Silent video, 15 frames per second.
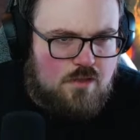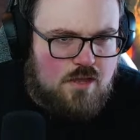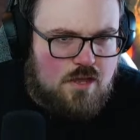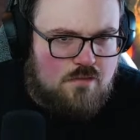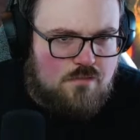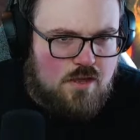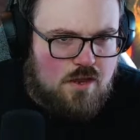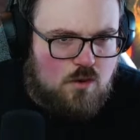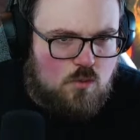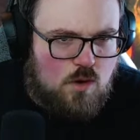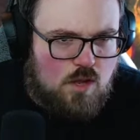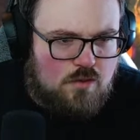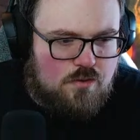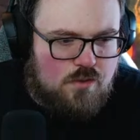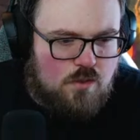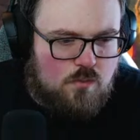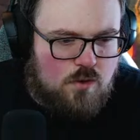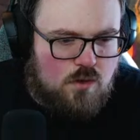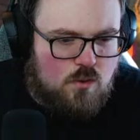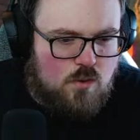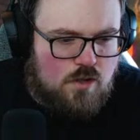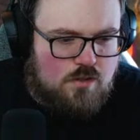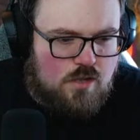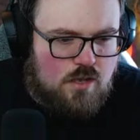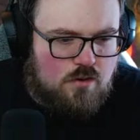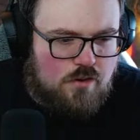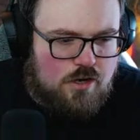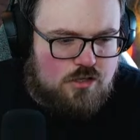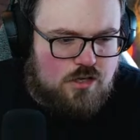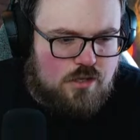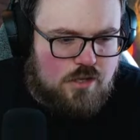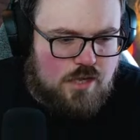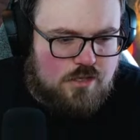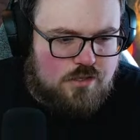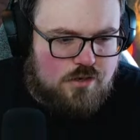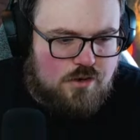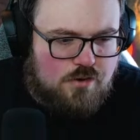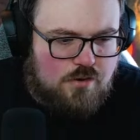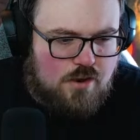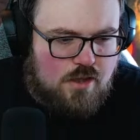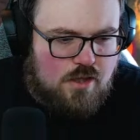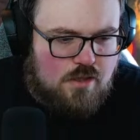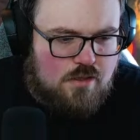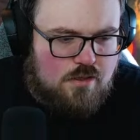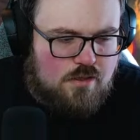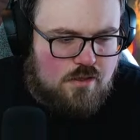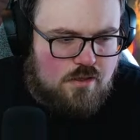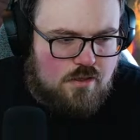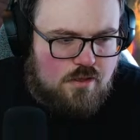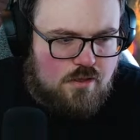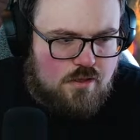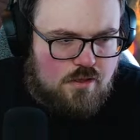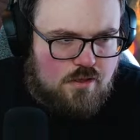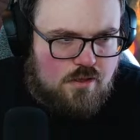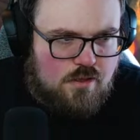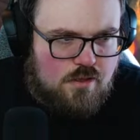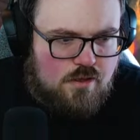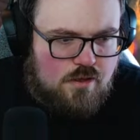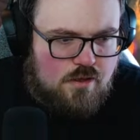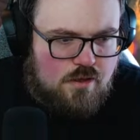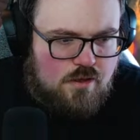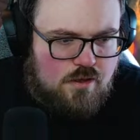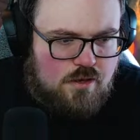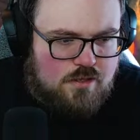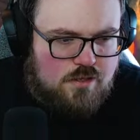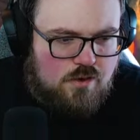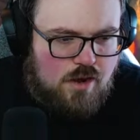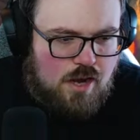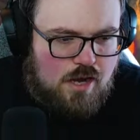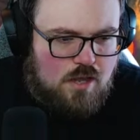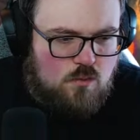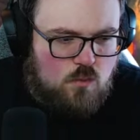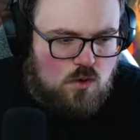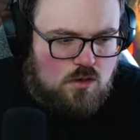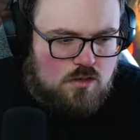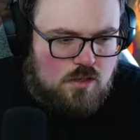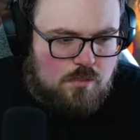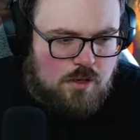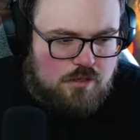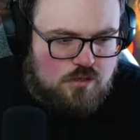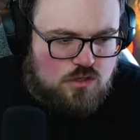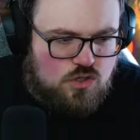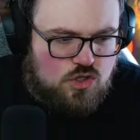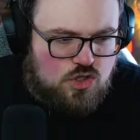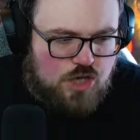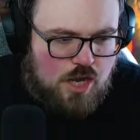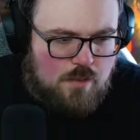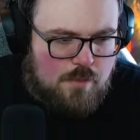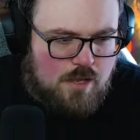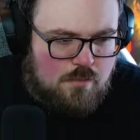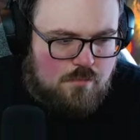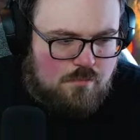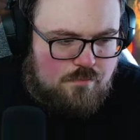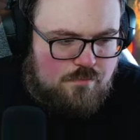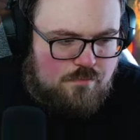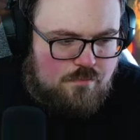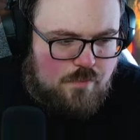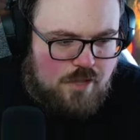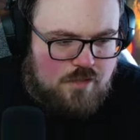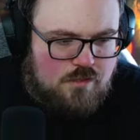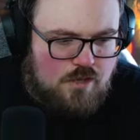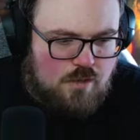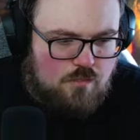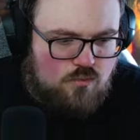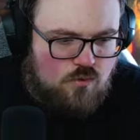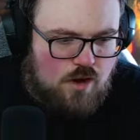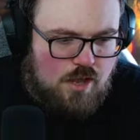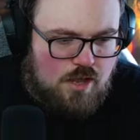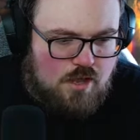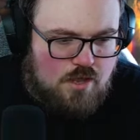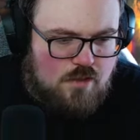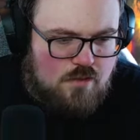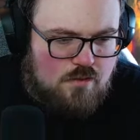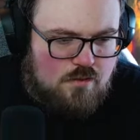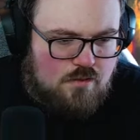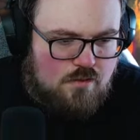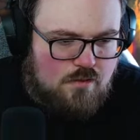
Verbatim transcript: I feel like if they had Queller, they would have quelled the iteration last turn, right? Is there any world I'm not just jamming Minsc and praying?